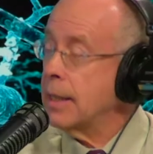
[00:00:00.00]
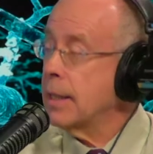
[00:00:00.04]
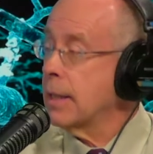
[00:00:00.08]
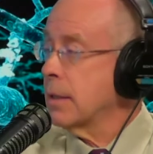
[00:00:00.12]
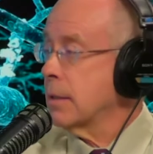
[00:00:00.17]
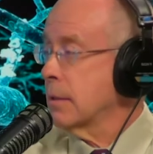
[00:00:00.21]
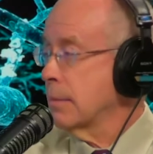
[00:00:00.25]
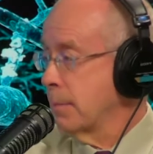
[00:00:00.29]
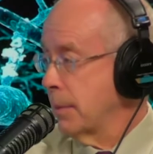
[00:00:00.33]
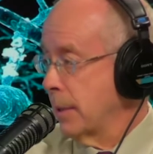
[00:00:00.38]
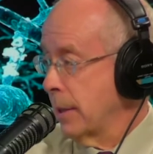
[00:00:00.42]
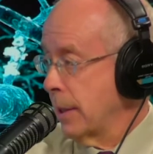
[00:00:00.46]

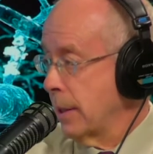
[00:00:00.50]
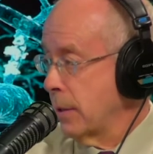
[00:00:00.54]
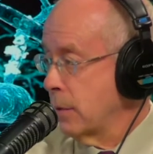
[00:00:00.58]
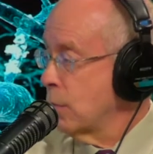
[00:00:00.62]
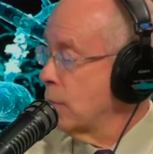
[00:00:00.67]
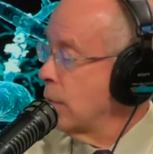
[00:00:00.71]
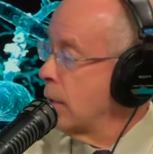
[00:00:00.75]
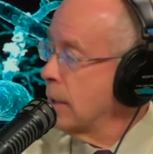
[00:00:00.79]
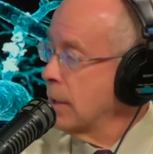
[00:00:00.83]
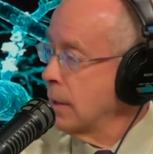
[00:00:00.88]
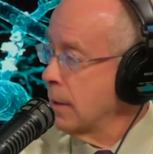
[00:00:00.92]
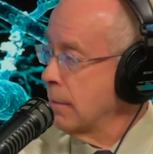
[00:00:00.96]
explanation,
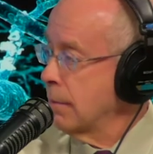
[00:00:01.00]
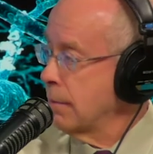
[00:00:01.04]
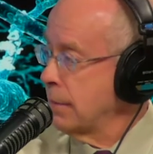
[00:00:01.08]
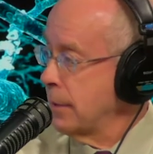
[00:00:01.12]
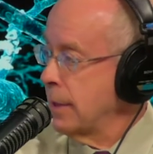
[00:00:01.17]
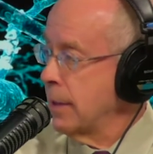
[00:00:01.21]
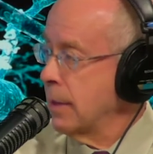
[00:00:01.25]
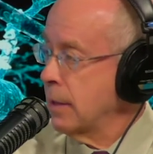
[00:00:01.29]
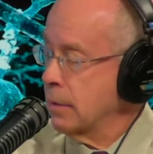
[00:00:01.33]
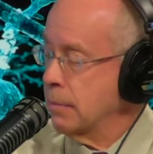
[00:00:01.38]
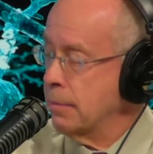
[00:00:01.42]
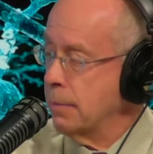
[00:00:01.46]
one of the
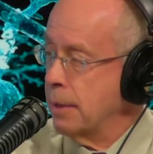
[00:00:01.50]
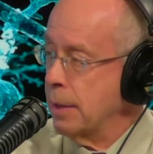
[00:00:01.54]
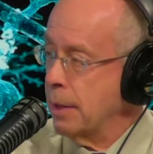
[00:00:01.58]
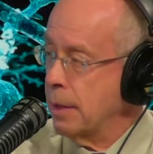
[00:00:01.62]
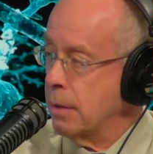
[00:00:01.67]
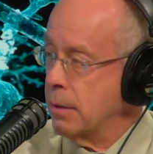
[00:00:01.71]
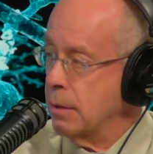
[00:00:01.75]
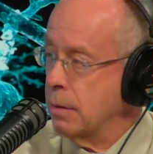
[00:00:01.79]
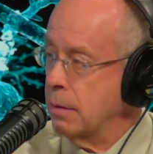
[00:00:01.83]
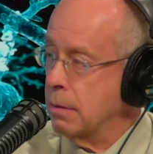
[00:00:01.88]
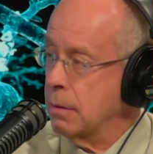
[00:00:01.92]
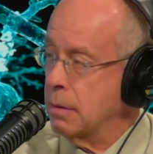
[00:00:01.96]

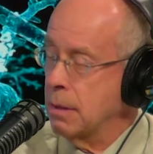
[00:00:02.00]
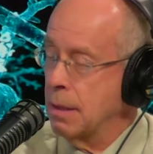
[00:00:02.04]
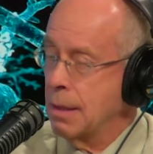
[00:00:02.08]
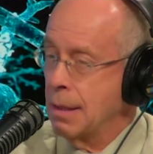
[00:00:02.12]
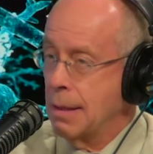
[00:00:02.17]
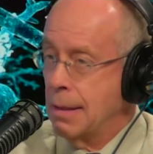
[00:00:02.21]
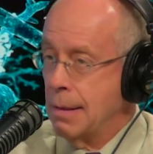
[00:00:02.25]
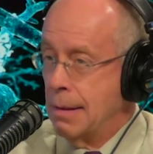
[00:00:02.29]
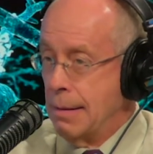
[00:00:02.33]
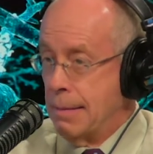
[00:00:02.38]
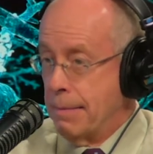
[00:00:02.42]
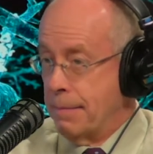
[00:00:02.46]
explanations
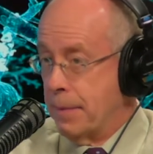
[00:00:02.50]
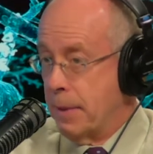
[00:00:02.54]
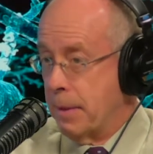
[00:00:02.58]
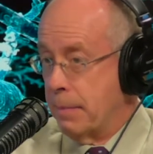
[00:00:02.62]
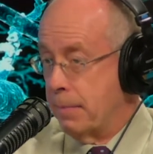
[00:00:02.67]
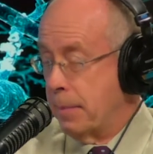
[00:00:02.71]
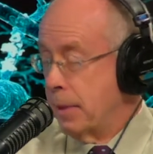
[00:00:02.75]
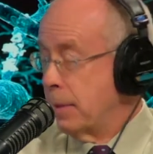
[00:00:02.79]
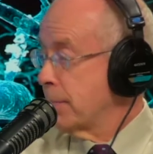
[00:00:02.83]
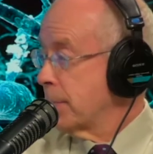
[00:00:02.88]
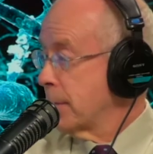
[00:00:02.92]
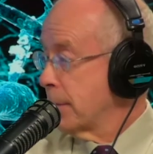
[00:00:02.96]
that
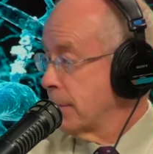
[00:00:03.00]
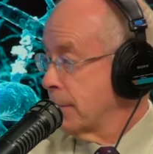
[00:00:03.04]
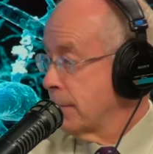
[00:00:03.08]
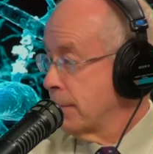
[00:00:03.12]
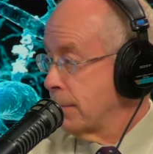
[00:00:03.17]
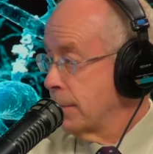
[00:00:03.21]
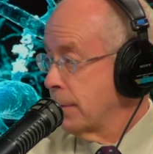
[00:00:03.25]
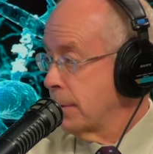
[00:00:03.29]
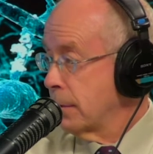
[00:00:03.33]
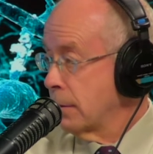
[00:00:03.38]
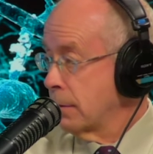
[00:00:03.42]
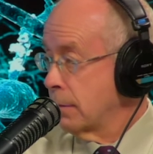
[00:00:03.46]
people in the
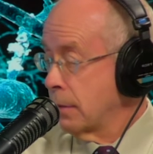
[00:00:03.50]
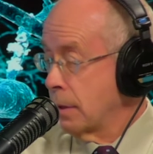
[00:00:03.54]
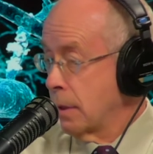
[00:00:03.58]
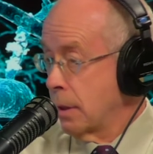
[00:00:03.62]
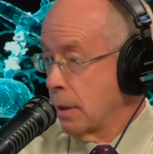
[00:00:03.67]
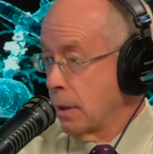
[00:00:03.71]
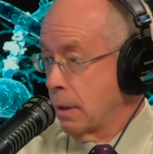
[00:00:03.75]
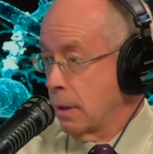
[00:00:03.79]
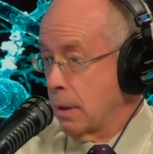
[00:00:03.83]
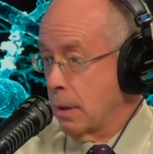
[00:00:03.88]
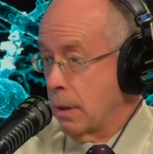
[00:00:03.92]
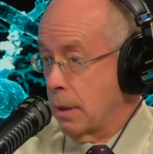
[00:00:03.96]
field
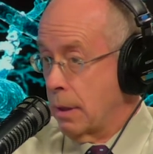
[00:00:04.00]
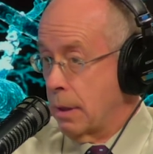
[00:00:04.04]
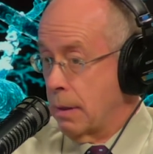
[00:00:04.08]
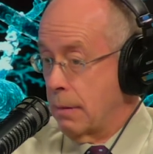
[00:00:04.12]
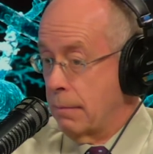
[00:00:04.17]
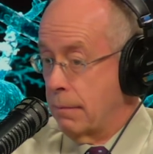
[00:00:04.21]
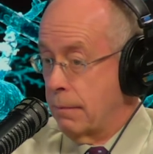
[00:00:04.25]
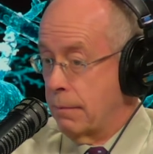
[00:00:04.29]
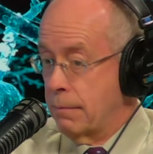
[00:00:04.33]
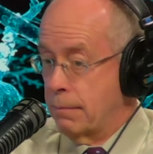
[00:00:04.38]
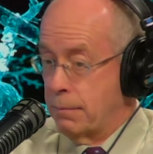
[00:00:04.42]
um,